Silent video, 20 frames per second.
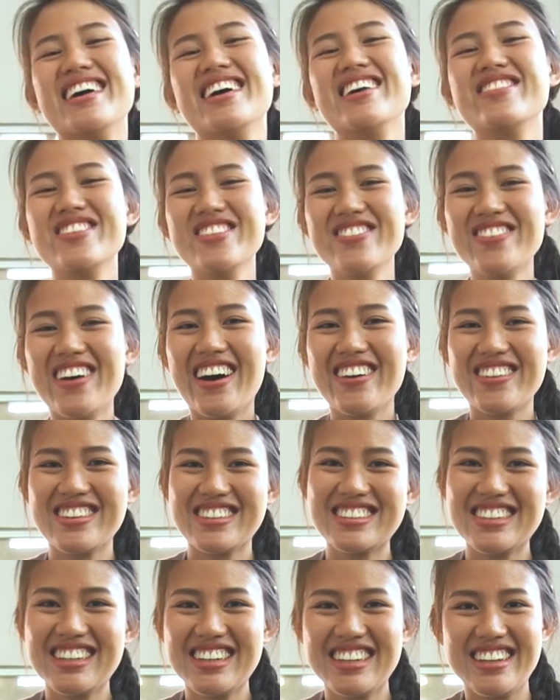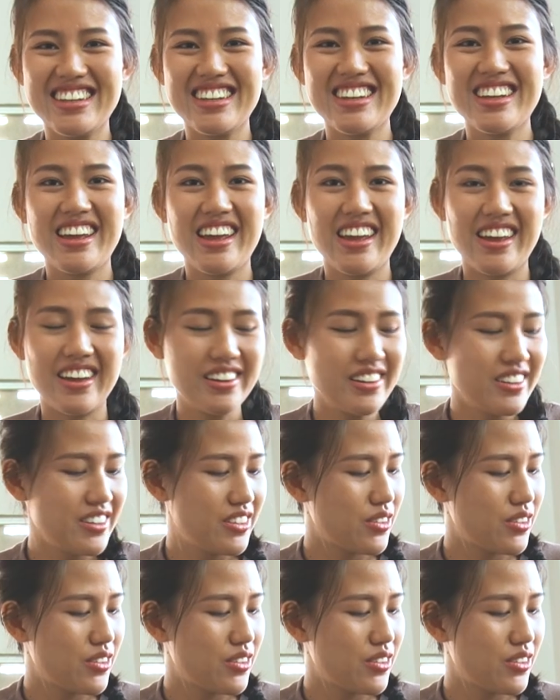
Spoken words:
I will pour the chili and